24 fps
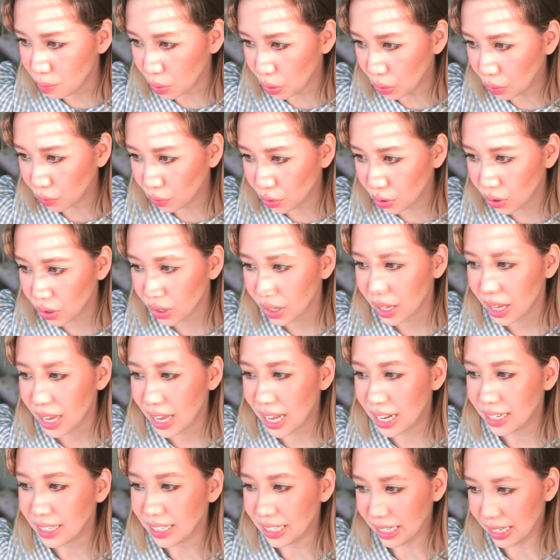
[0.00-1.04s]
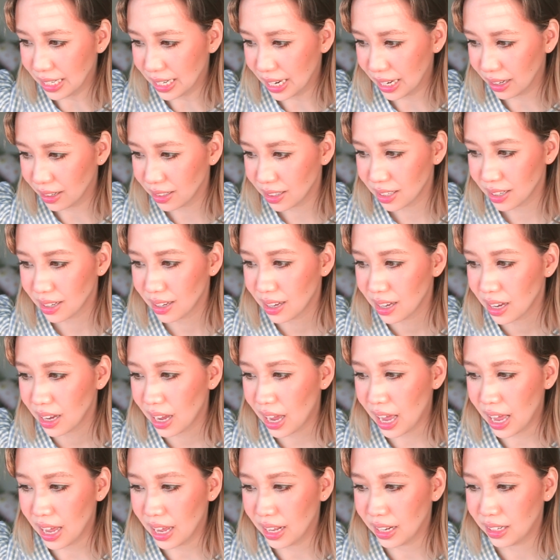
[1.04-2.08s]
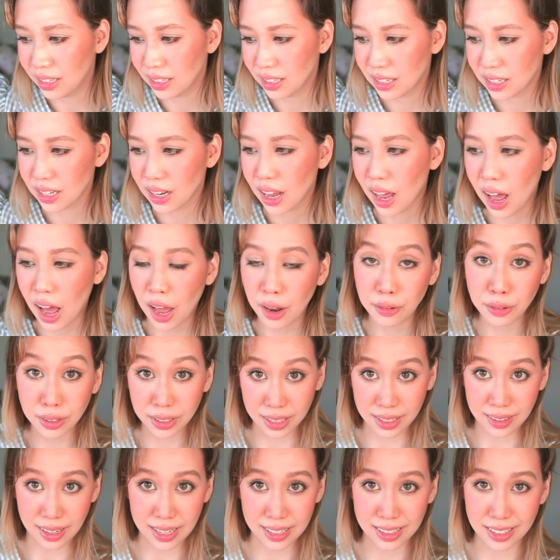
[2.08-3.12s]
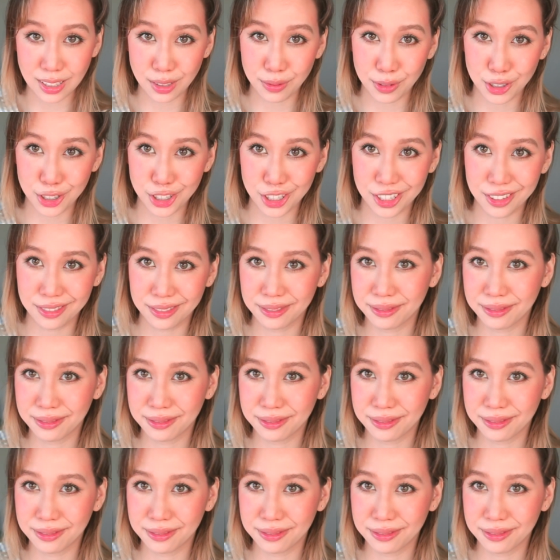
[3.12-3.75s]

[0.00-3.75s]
beautiful and detailed, and I really like this version.